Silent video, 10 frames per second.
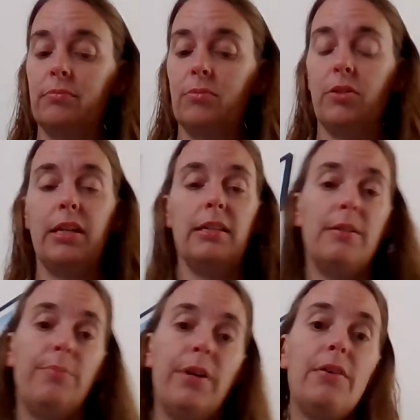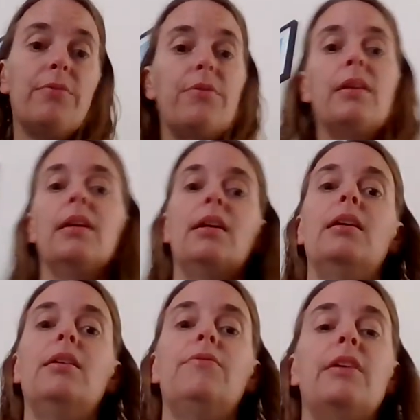So, he did both.
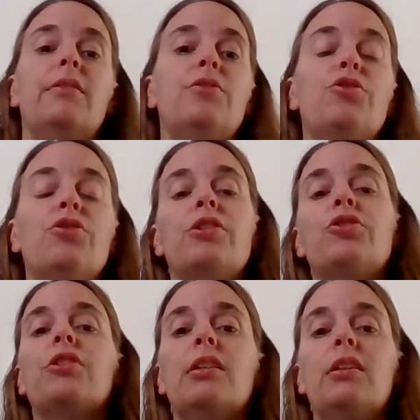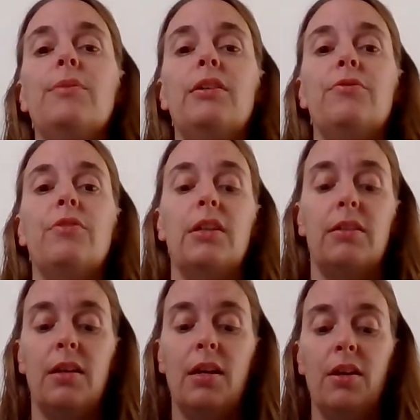He found his treasure and he made a
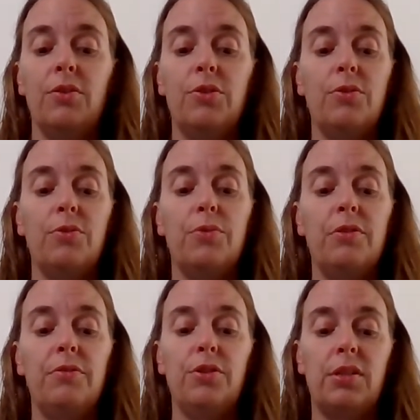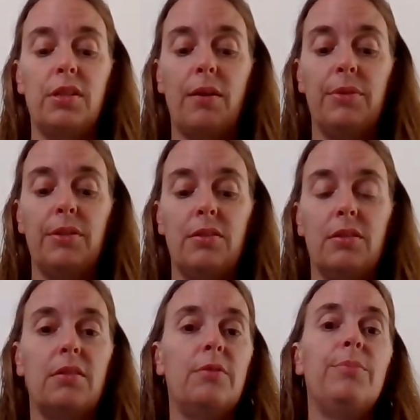friend. So, one of your assignments is
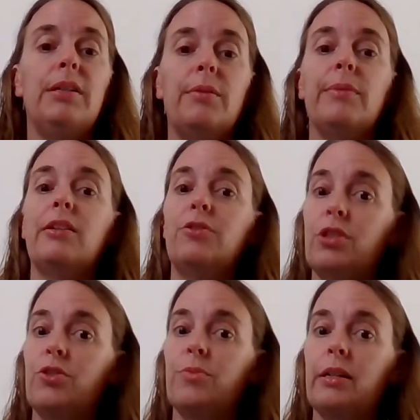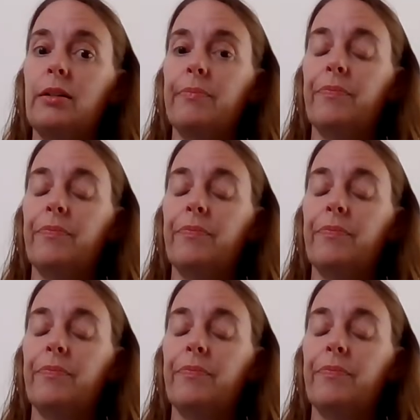going to be to make a treasure map.